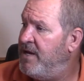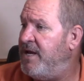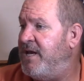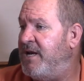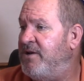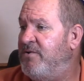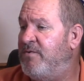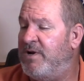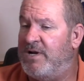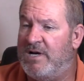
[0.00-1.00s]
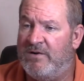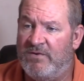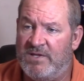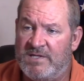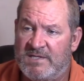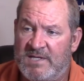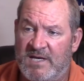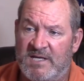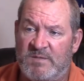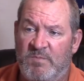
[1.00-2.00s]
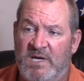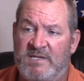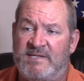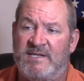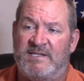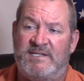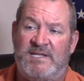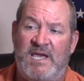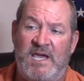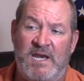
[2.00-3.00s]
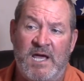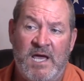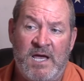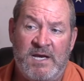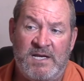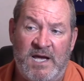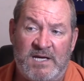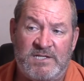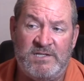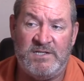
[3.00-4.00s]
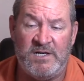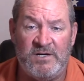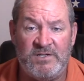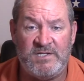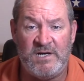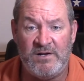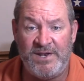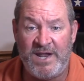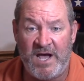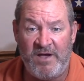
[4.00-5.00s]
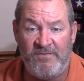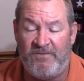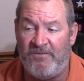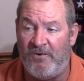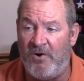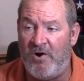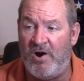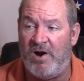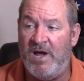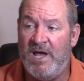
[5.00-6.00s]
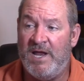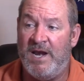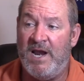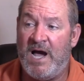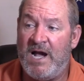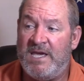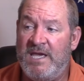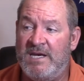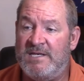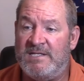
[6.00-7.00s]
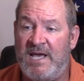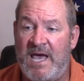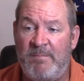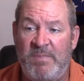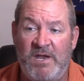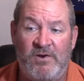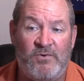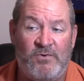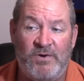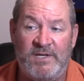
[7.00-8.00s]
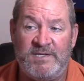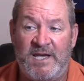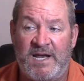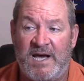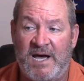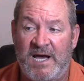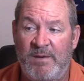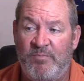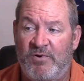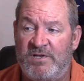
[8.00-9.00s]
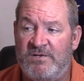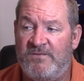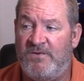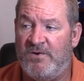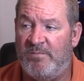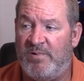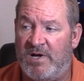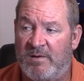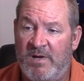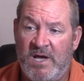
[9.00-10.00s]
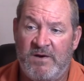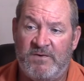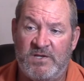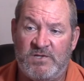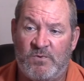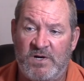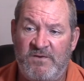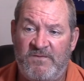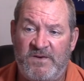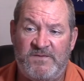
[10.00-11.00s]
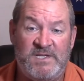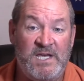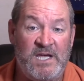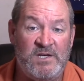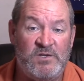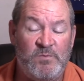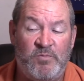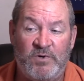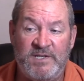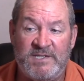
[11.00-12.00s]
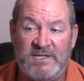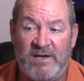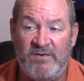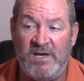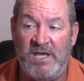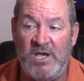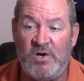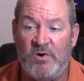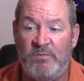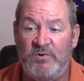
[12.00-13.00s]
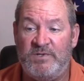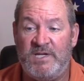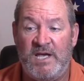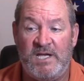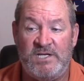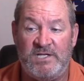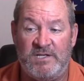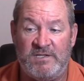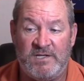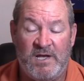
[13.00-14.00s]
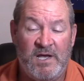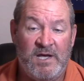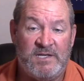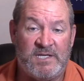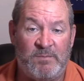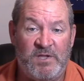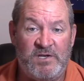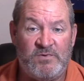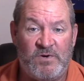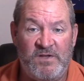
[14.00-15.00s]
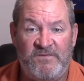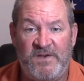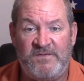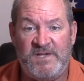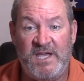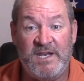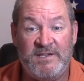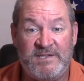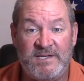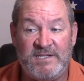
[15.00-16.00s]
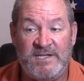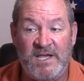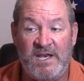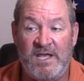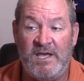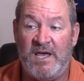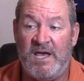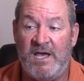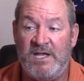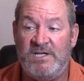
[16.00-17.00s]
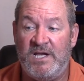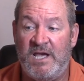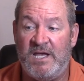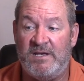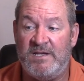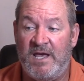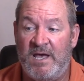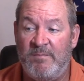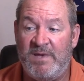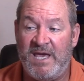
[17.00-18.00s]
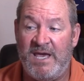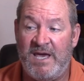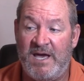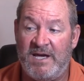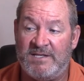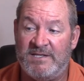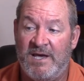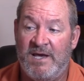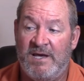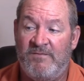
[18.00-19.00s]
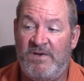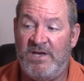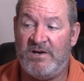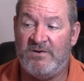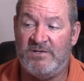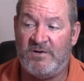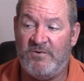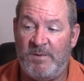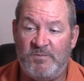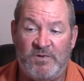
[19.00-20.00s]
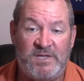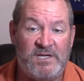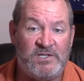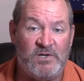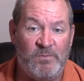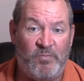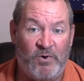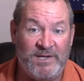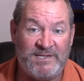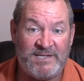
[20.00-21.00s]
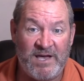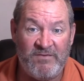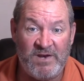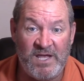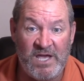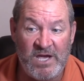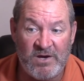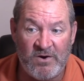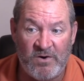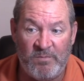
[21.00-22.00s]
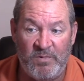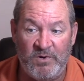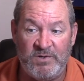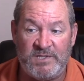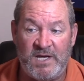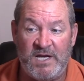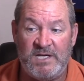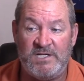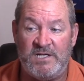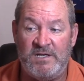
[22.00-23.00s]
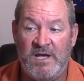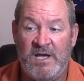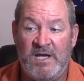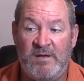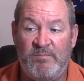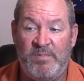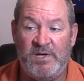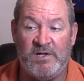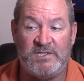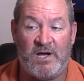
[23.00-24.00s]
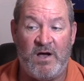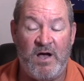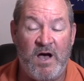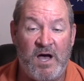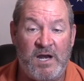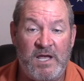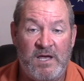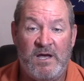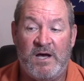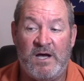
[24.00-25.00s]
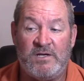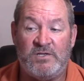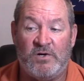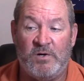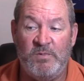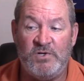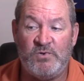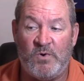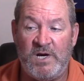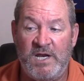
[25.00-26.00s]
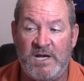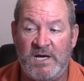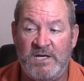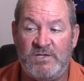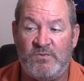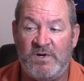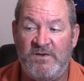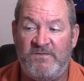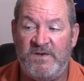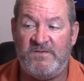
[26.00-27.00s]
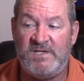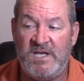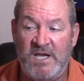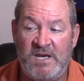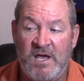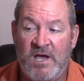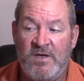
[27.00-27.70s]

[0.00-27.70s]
and I do want to cover this T S B sixteen dash zero zero nine four. Knocking and tapping noise at a high pressure fuel pump for the twenty fifteen two point seven EcoBoost engines. Some of the twenty fifteen and sixteen Edge and M K X vehicles equipped with the two point seven EcoBoost engine and built on October twenty-ninth, twenty fifteen